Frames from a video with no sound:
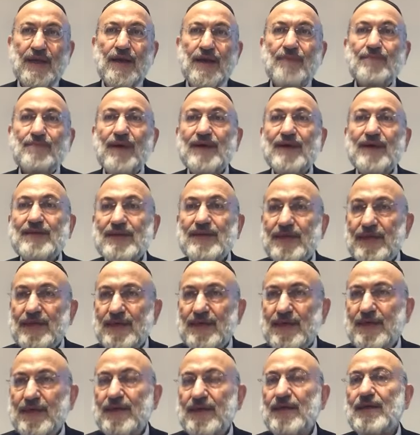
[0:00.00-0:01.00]
But
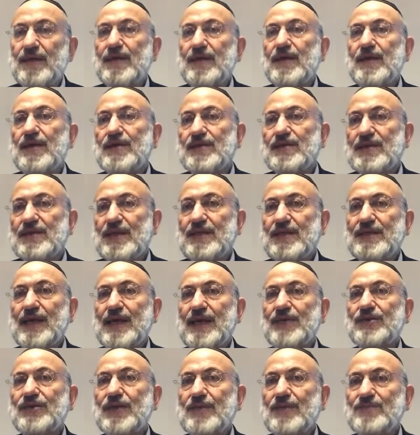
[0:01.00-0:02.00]
here, since
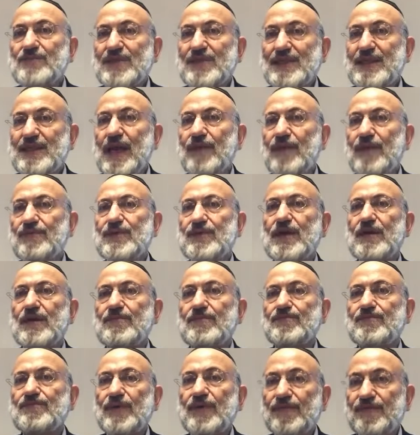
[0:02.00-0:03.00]
Hashem saved
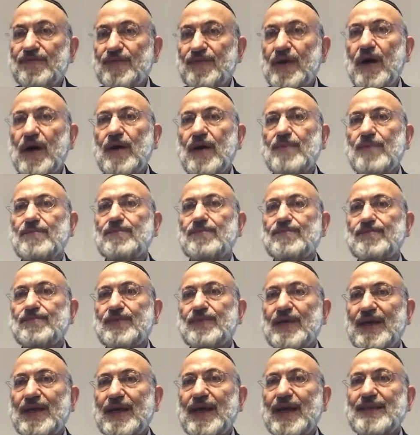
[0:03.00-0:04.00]
them from
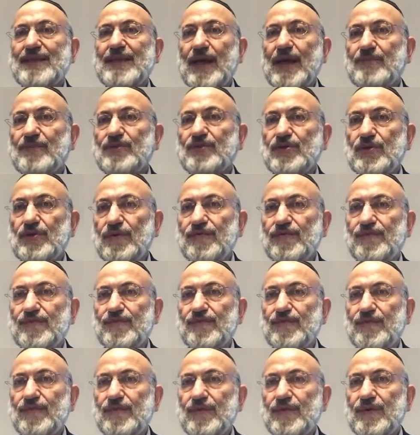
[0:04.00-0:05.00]
Berat Yamsuf,
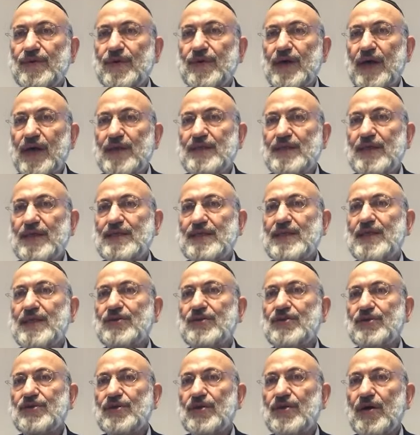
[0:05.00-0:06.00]
they said
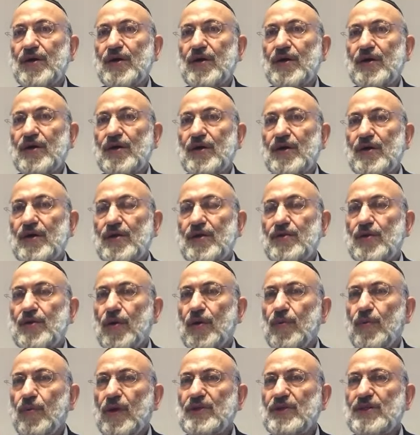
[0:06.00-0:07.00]
Shira. Now,
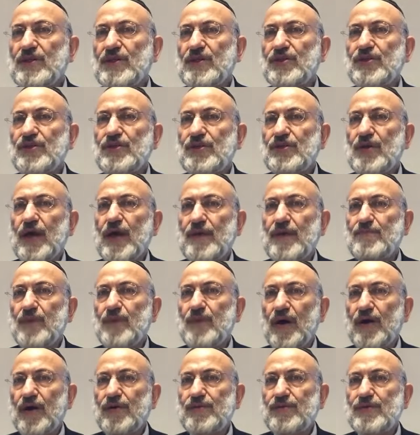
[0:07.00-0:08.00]
what's the Shira
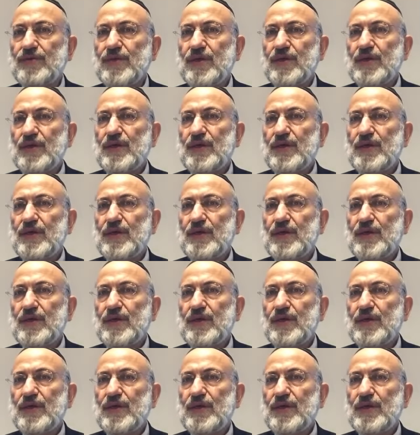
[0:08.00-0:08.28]
about?